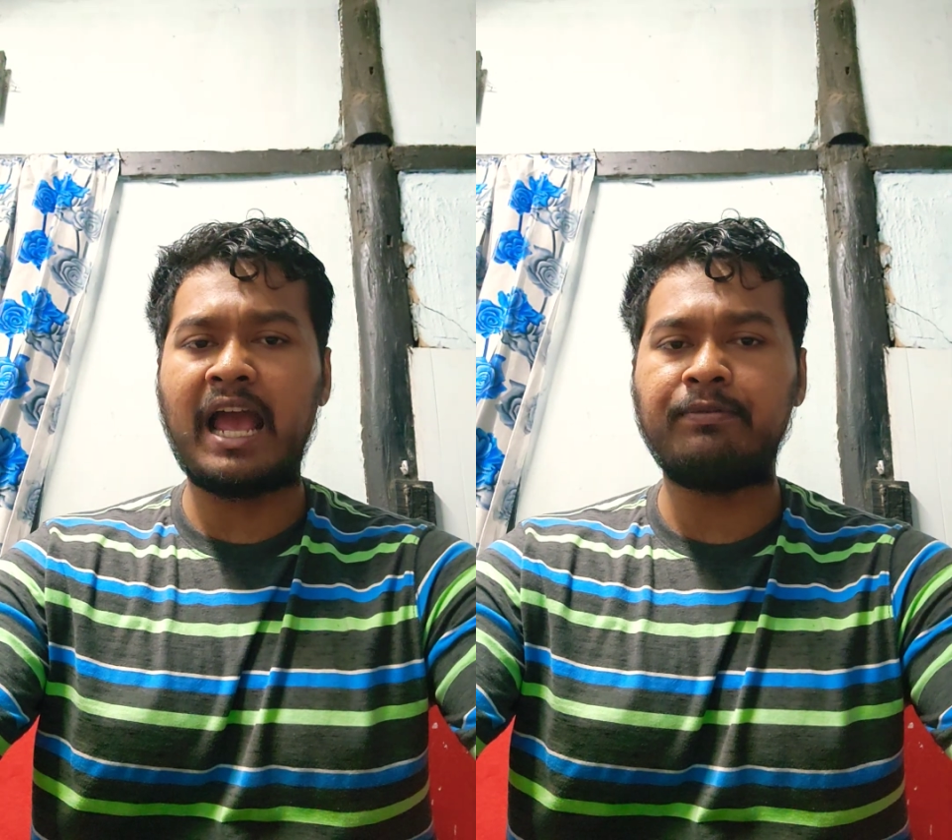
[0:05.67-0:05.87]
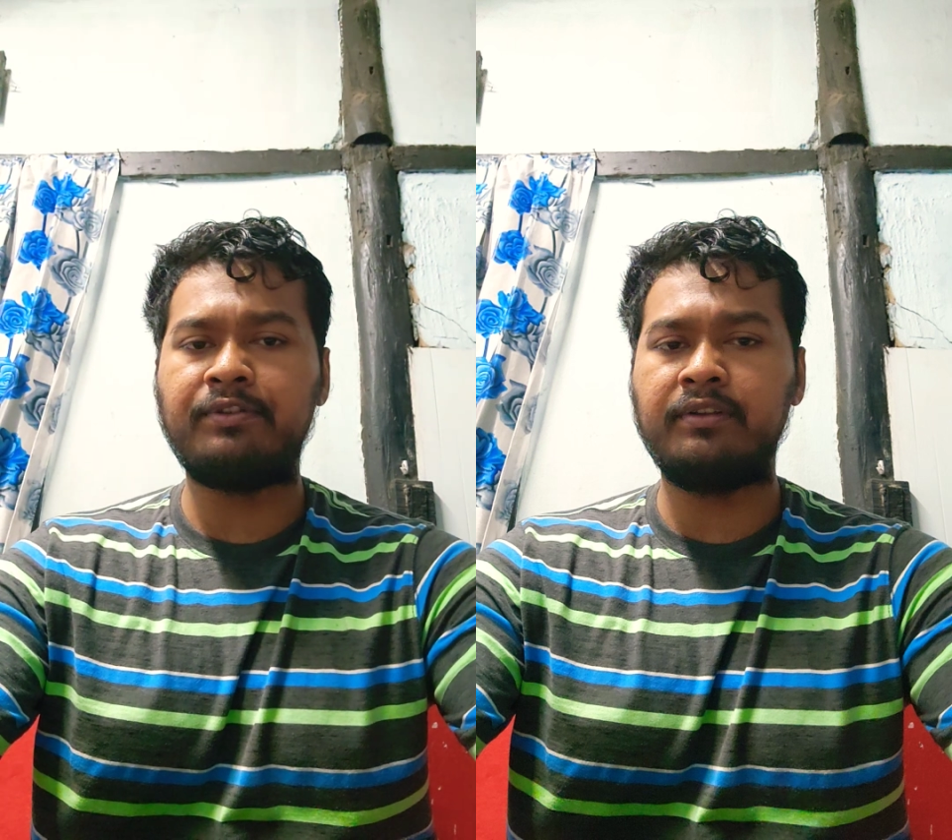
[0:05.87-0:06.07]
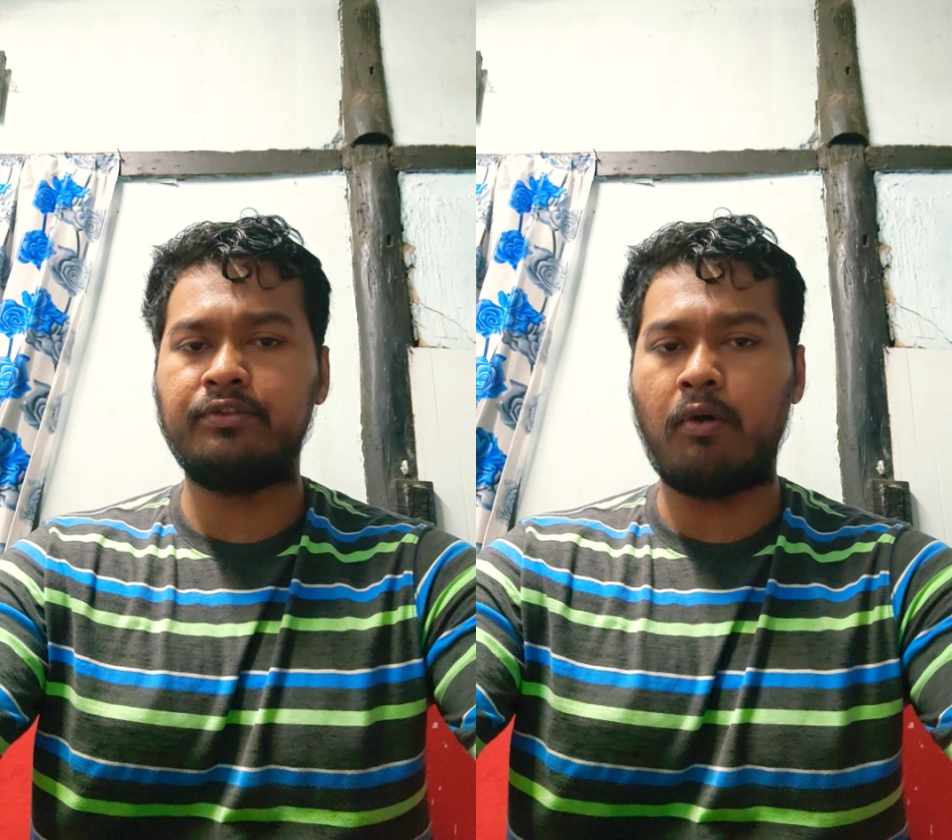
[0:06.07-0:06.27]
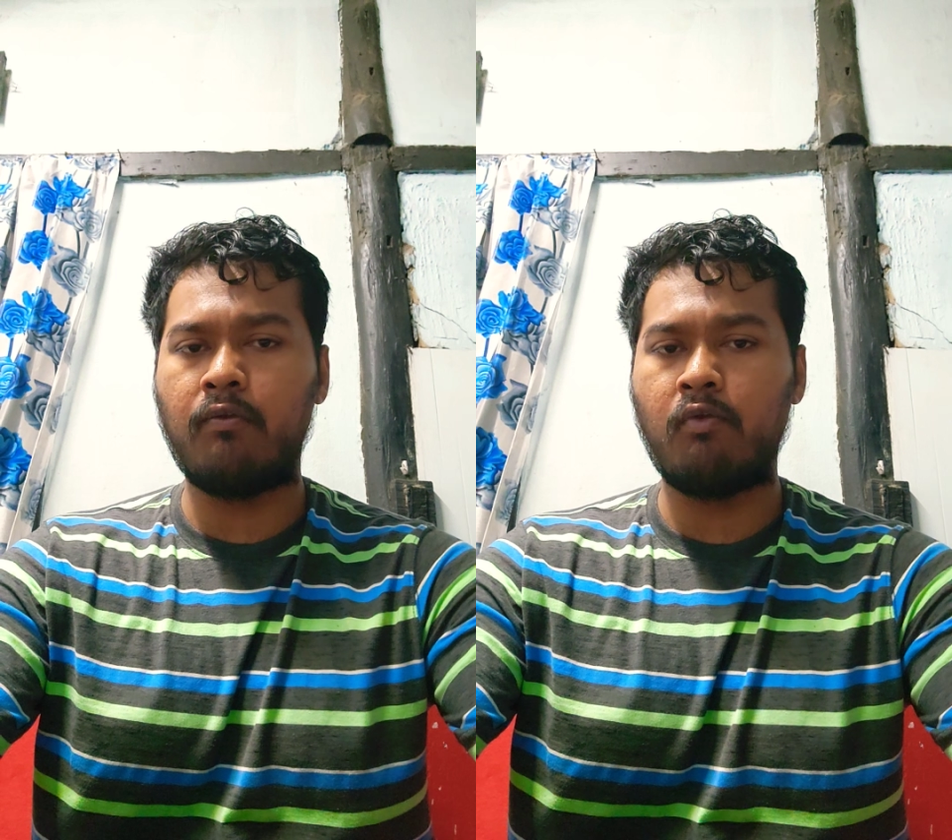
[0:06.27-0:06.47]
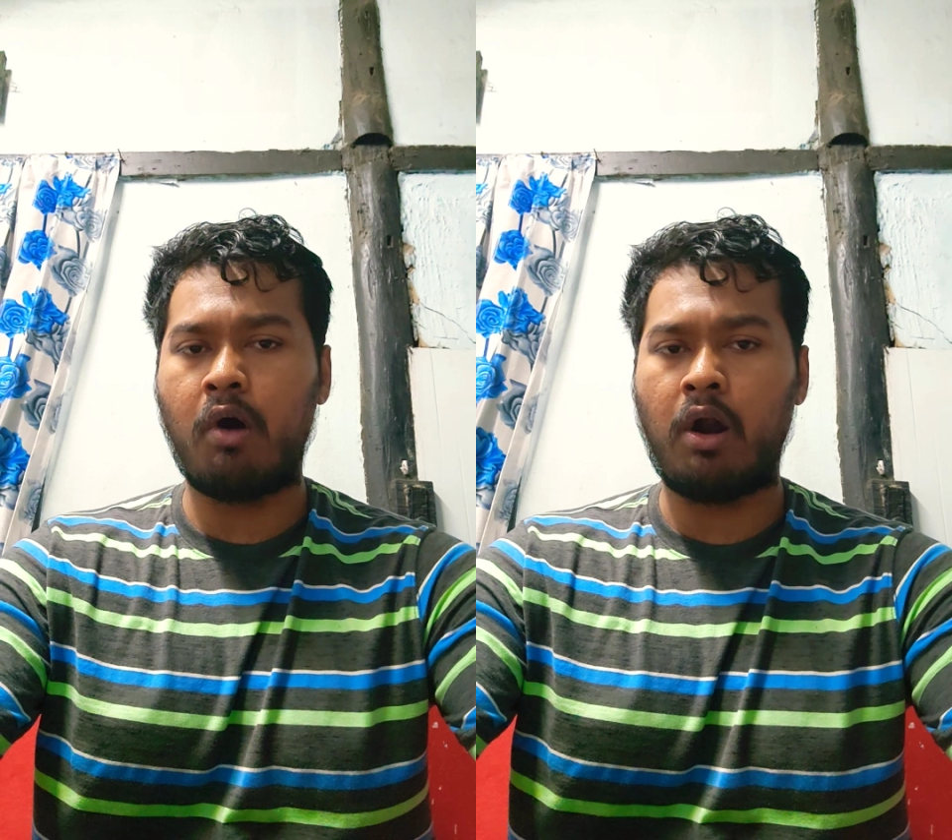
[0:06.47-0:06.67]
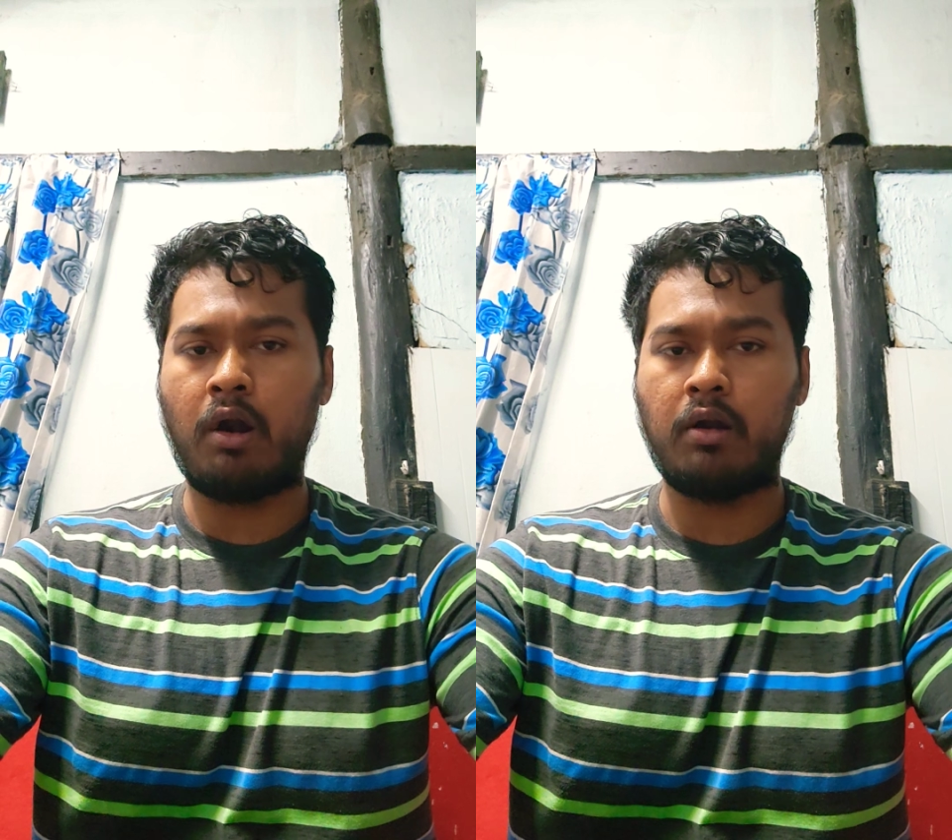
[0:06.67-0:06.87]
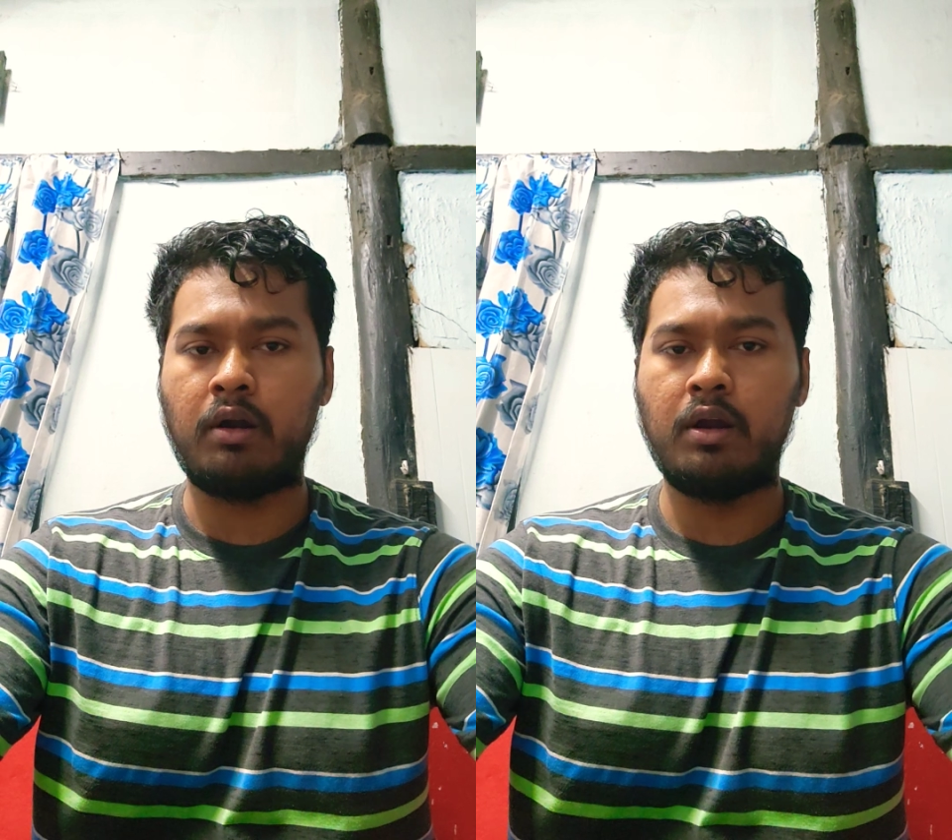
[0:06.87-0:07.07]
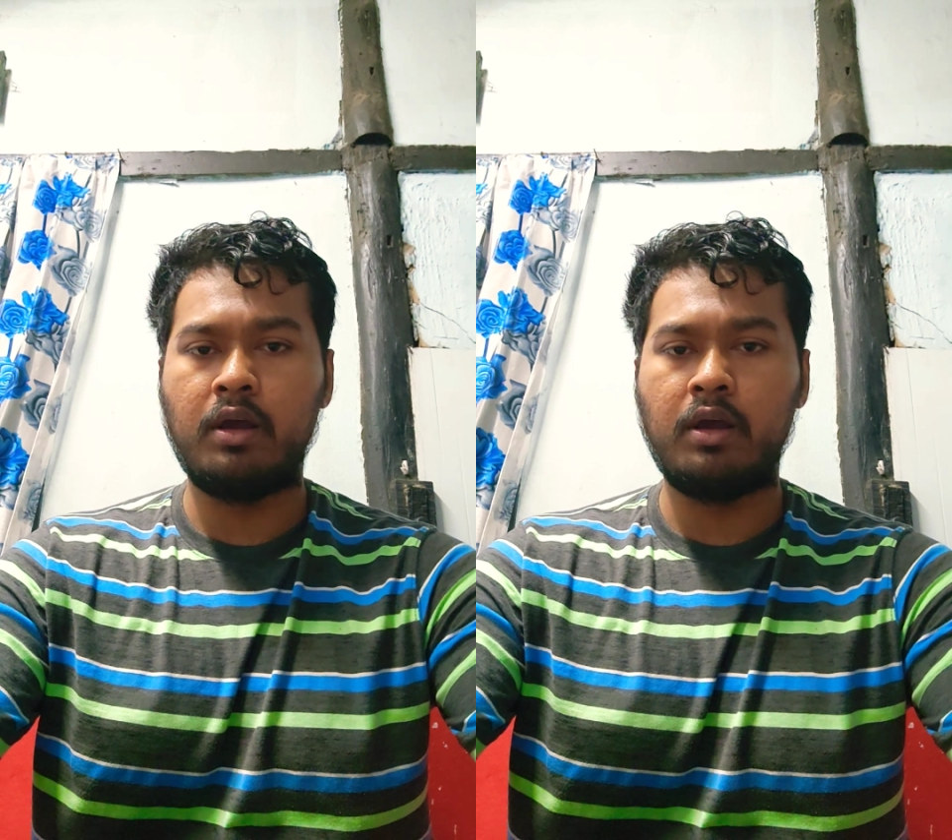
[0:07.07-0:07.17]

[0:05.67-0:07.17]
absence of war.